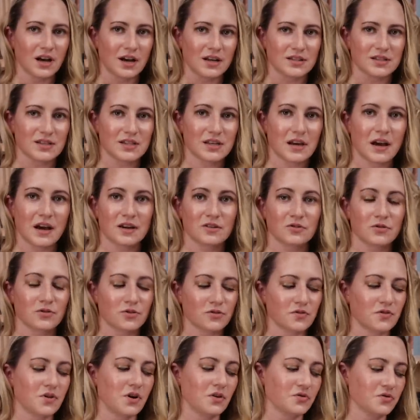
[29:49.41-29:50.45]
scattered
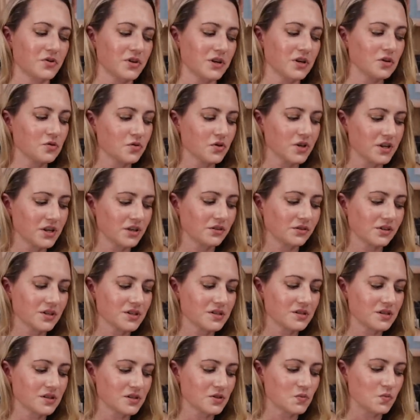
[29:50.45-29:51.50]
throughout the ingredient
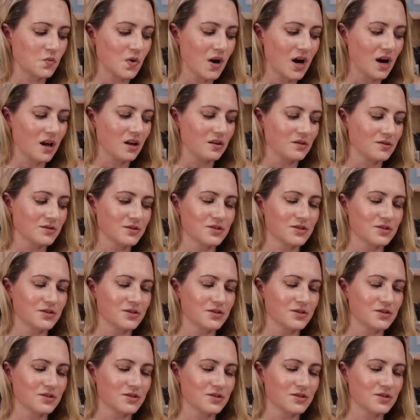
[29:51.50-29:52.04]
list as well.